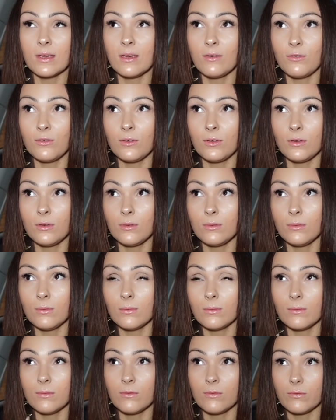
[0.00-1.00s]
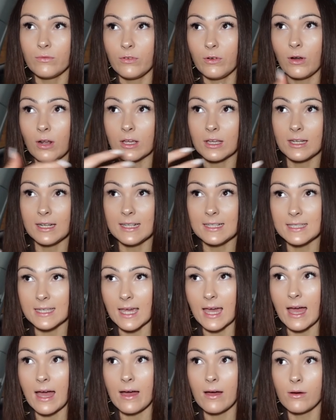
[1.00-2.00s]
if you feel like you need to
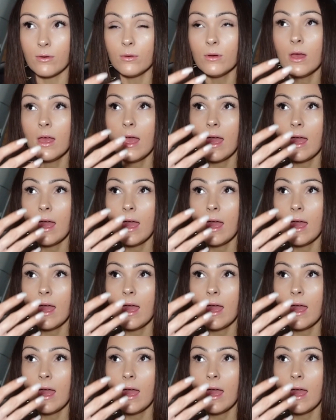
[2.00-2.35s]
get out